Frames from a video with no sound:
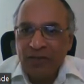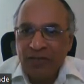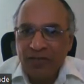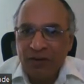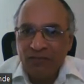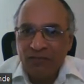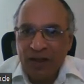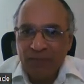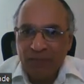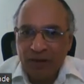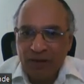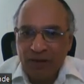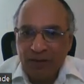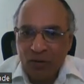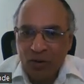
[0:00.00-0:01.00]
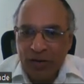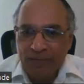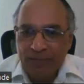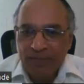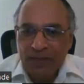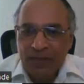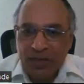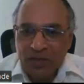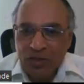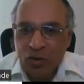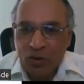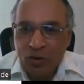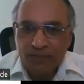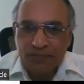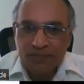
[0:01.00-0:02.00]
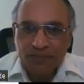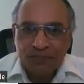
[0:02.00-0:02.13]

muscle fiber. Okay. So